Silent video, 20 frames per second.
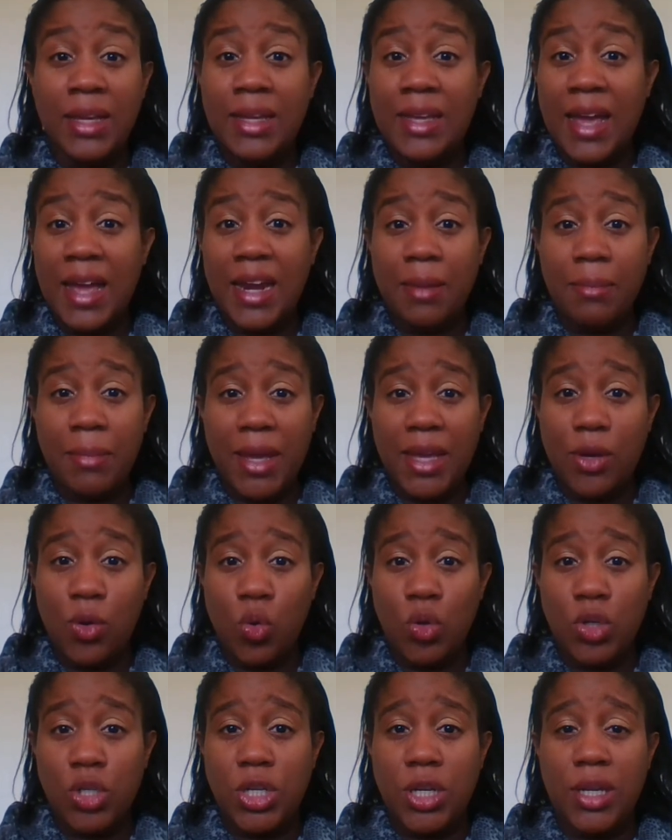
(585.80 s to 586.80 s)
Getting my
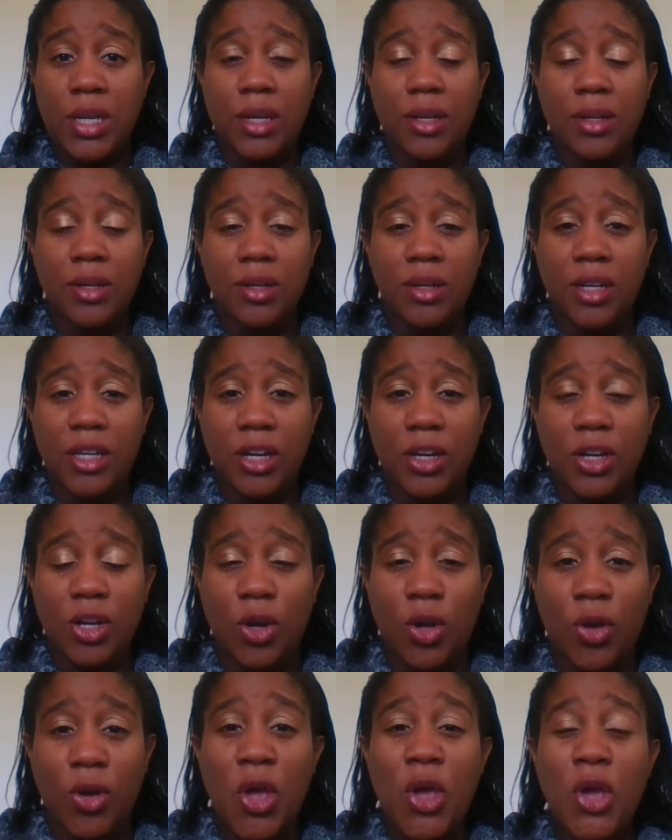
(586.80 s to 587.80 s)
coaching in early
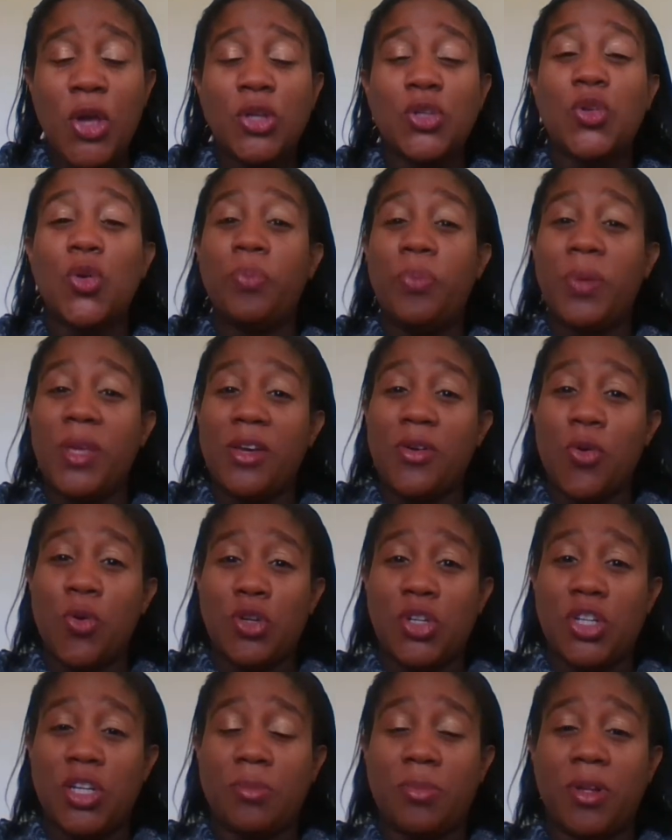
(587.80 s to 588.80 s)
o'clock. So be
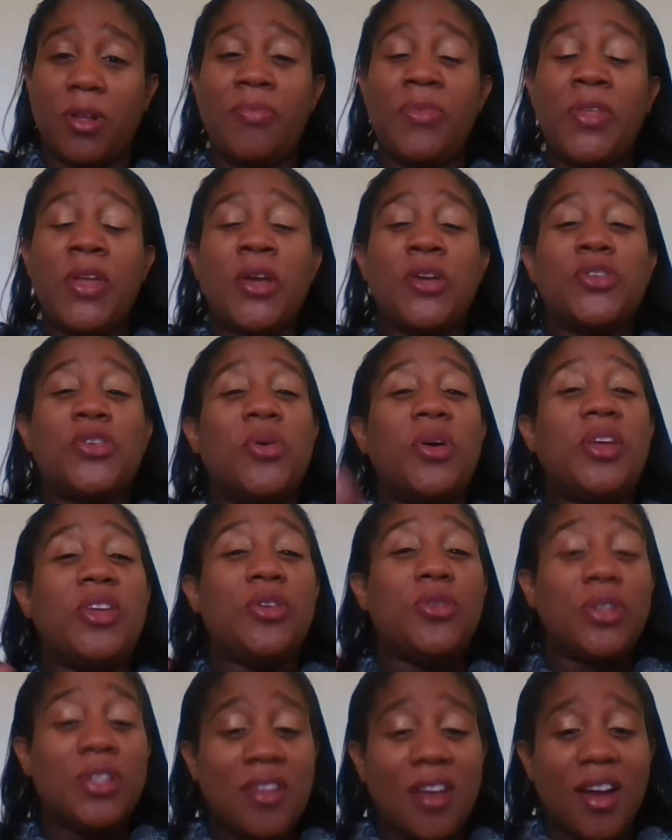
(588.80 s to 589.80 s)
coachable. So
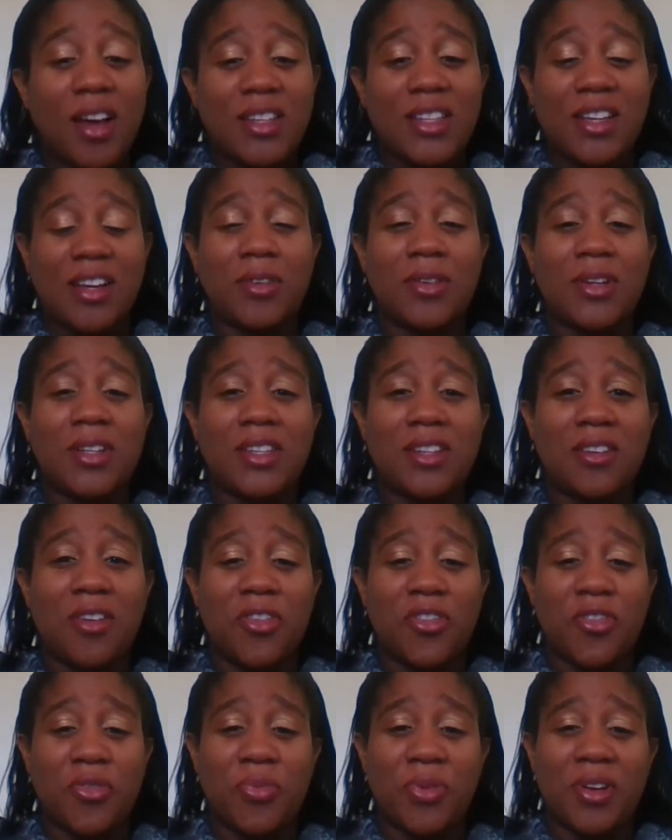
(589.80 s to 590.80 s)
you starting out as an
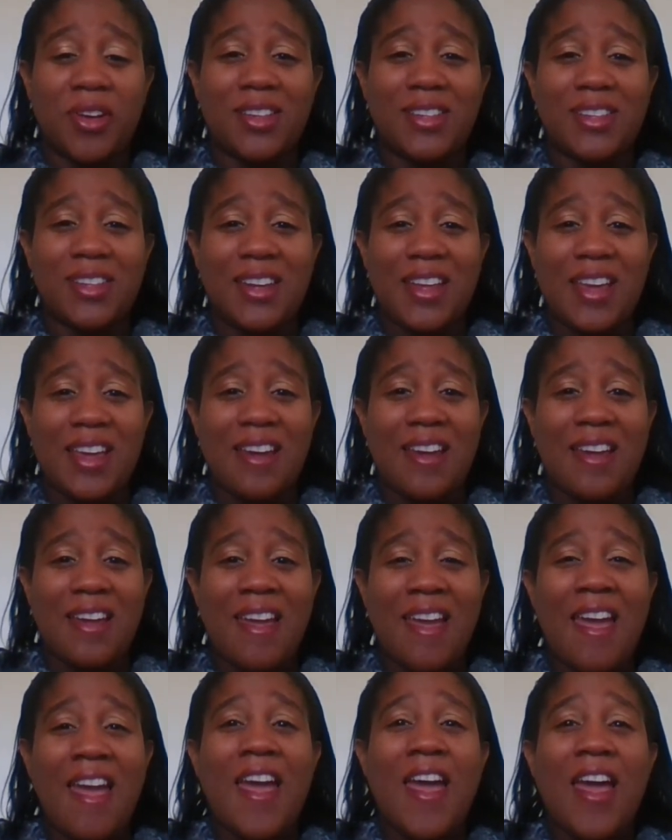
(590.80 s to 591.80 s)
entrepreneur today,
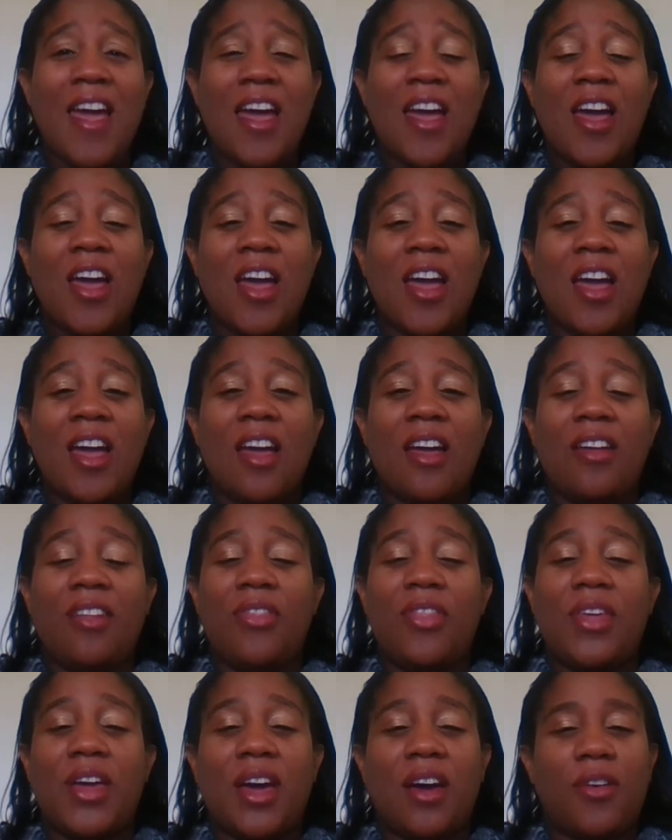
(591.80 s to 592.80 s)

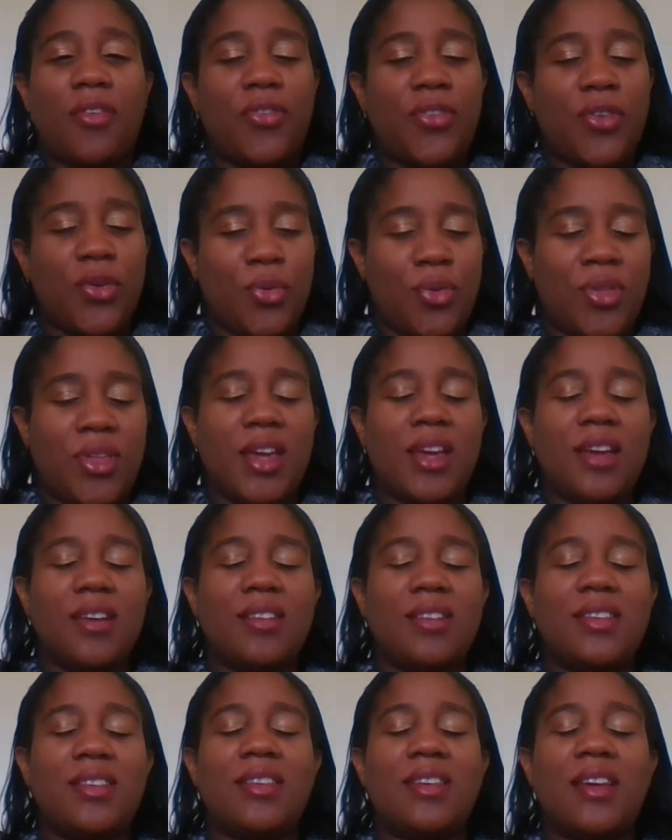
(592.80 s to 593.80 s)
there are a few
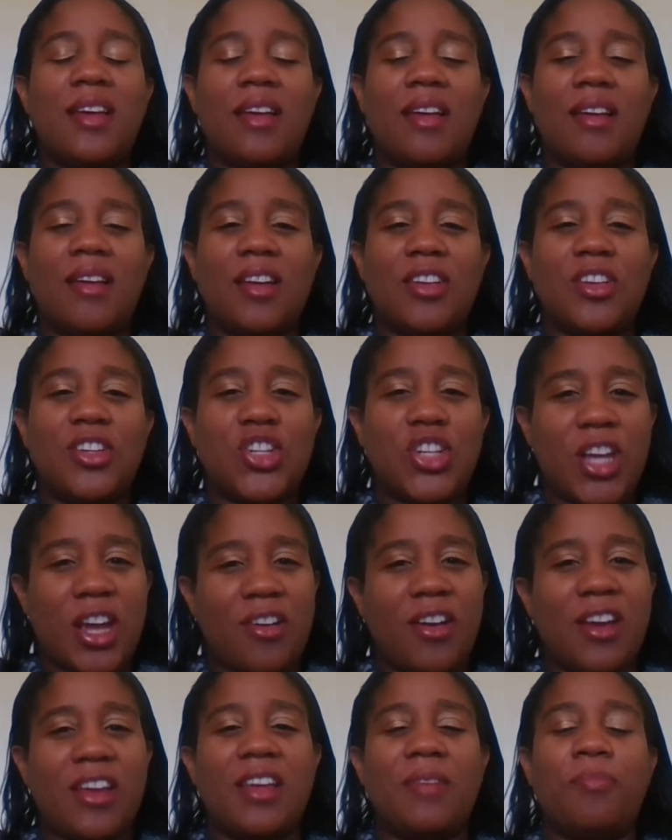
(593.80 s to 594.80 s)
things
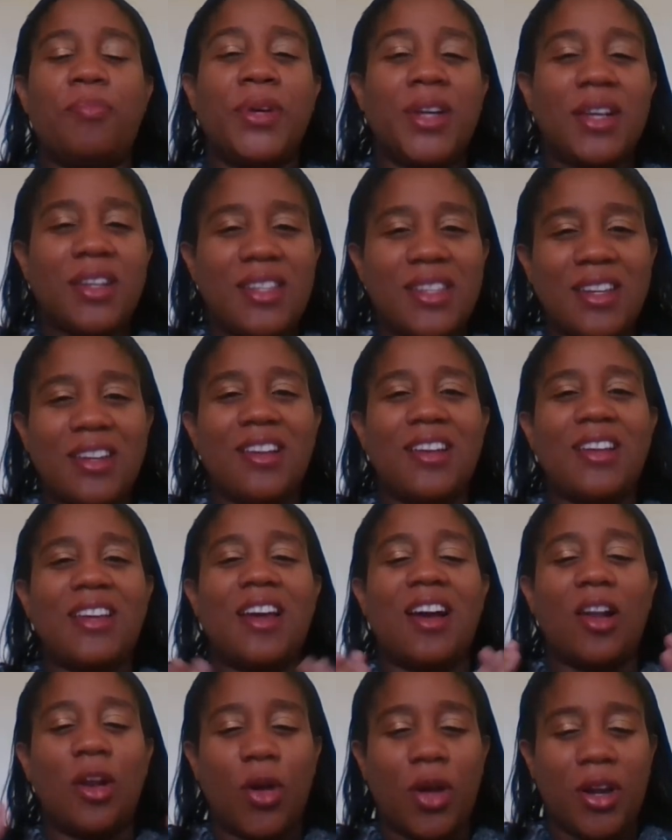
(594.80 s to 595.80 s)
sharing personally,
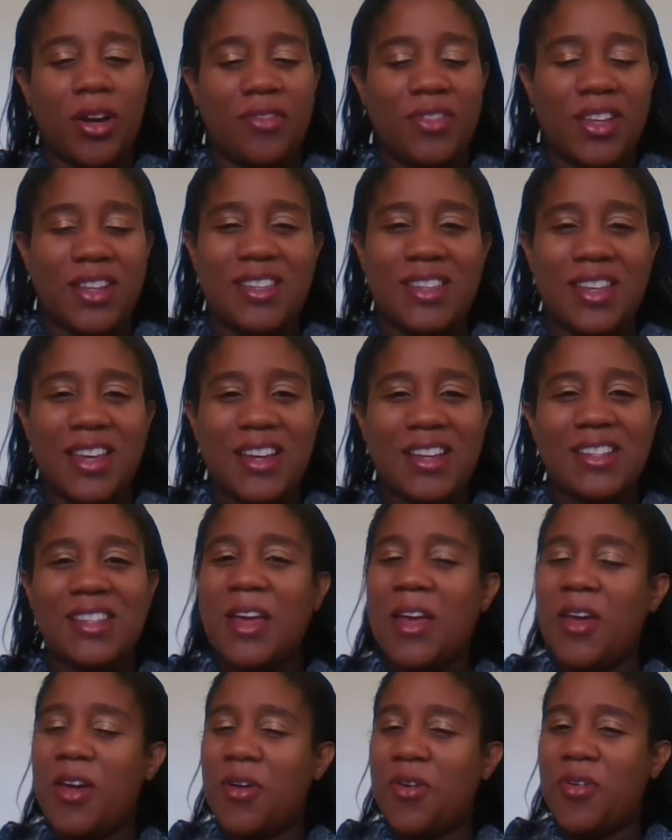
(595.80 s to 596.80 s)
a lot of these things
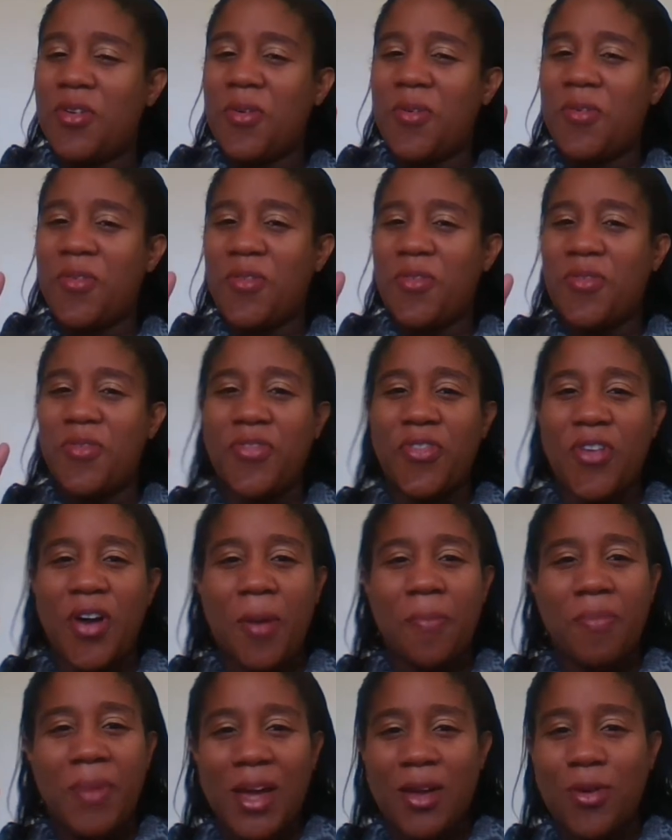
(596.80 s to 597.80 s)

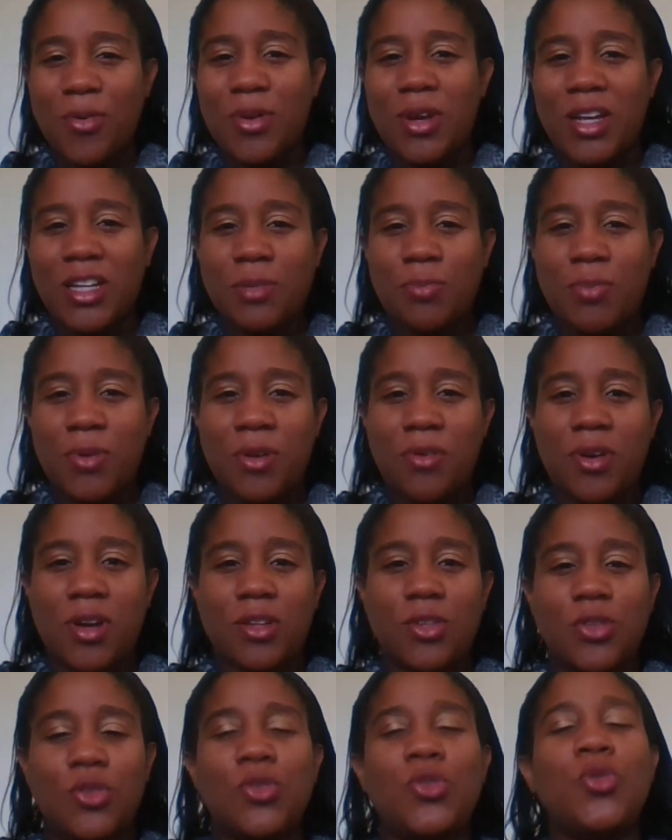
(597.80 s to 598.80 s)
from my own
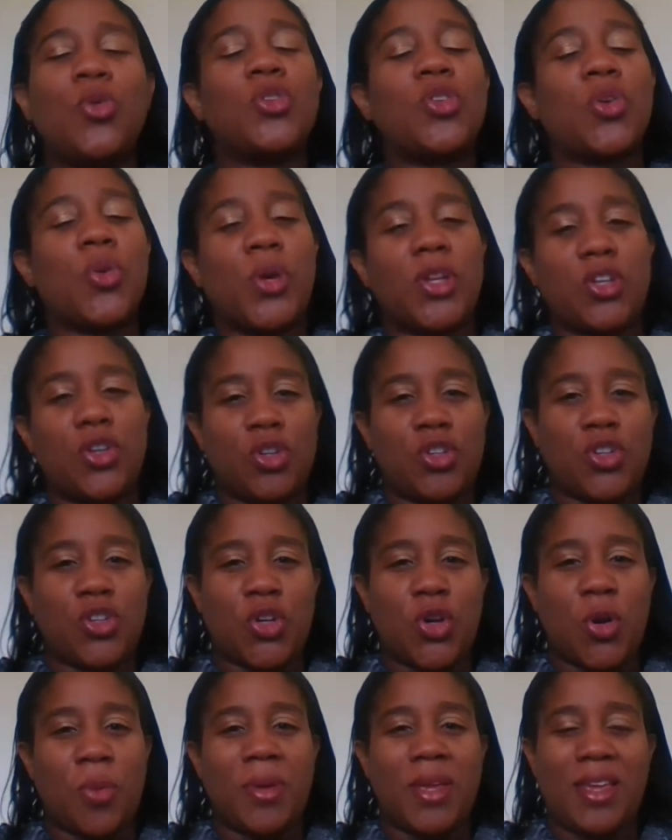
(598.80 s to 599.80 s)
experience. Don't quit your
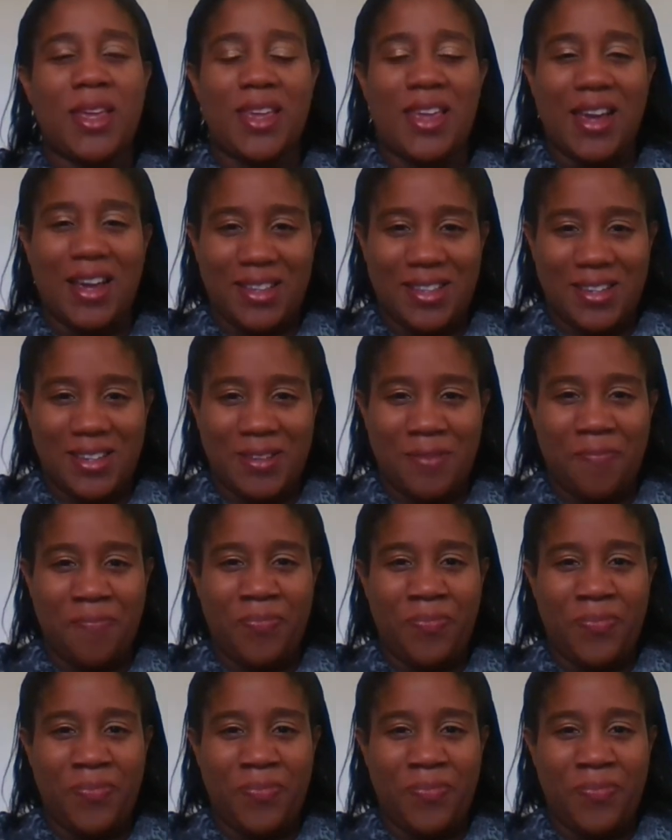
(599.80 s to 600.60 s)
job yet.